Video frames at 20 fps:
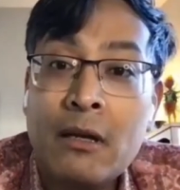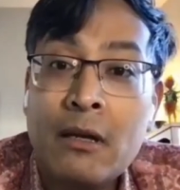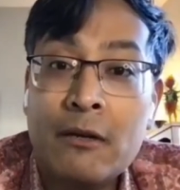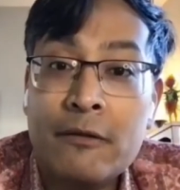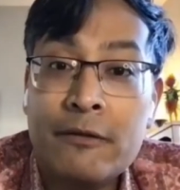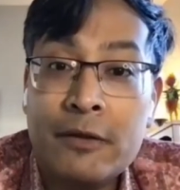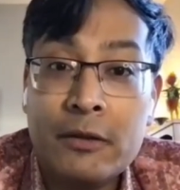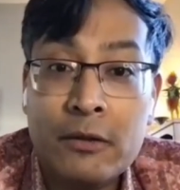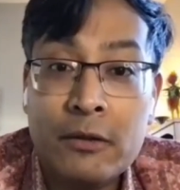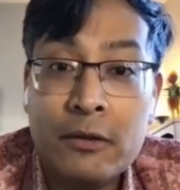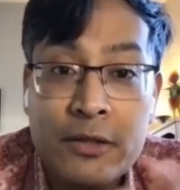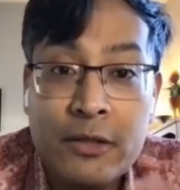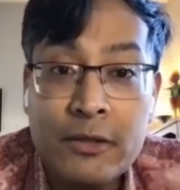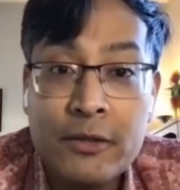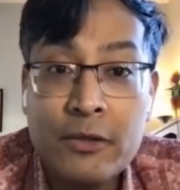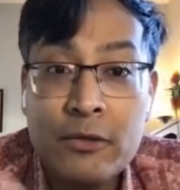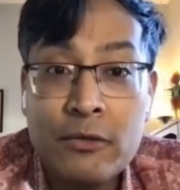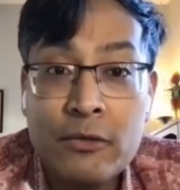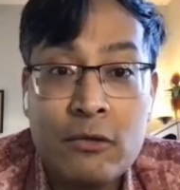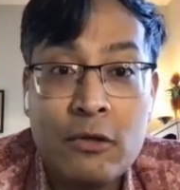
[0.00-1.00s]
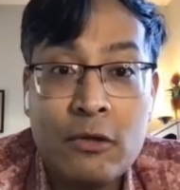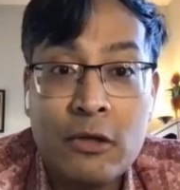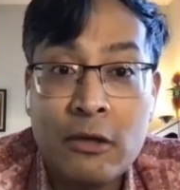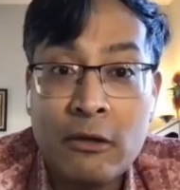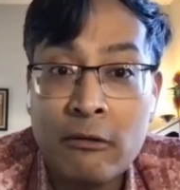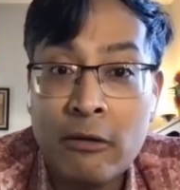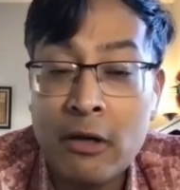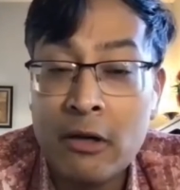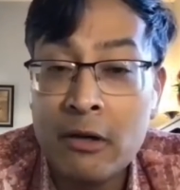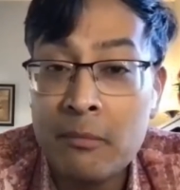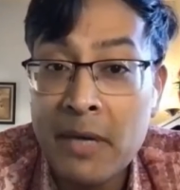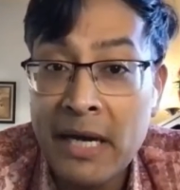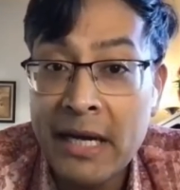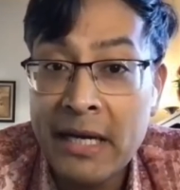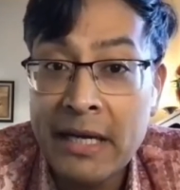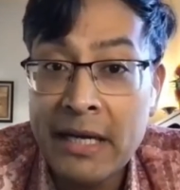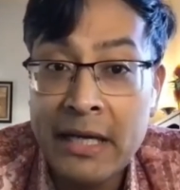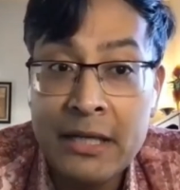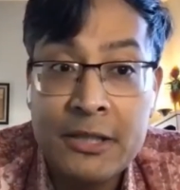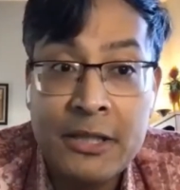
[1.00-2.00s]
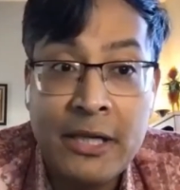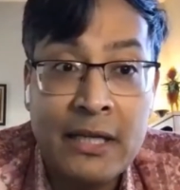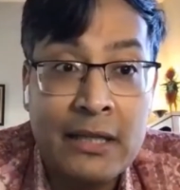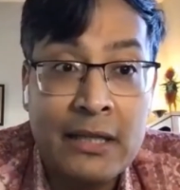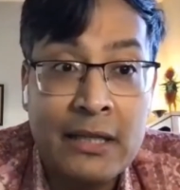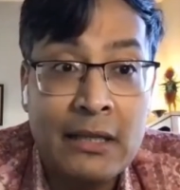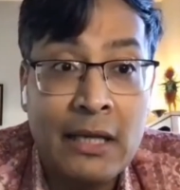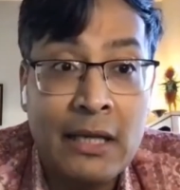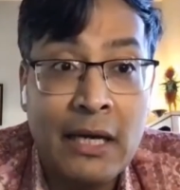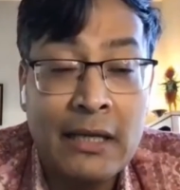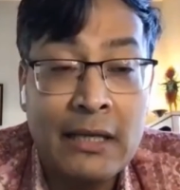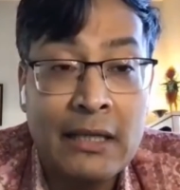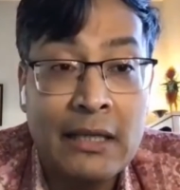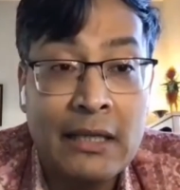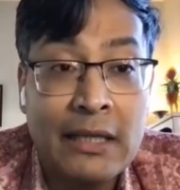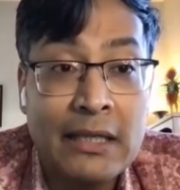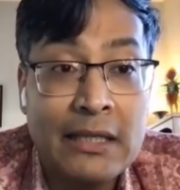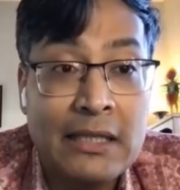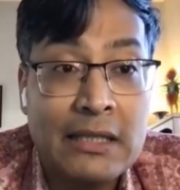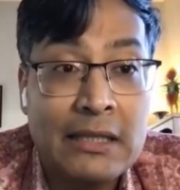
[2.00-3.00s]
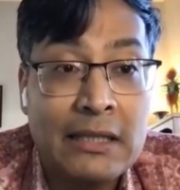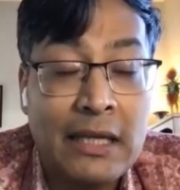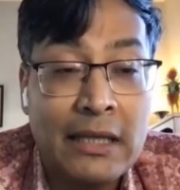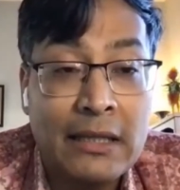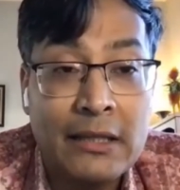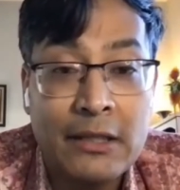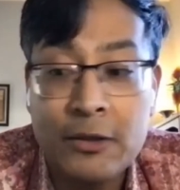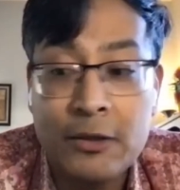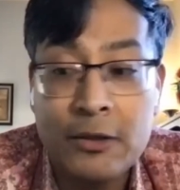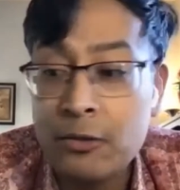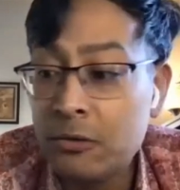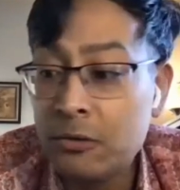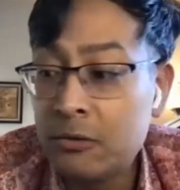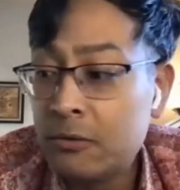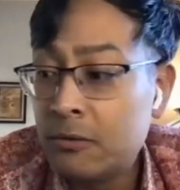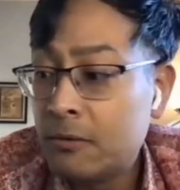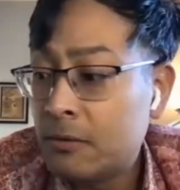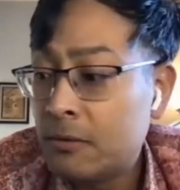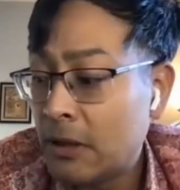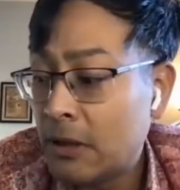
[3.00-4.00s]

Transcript: Now, for those of you who are around my age, I did A's in 92.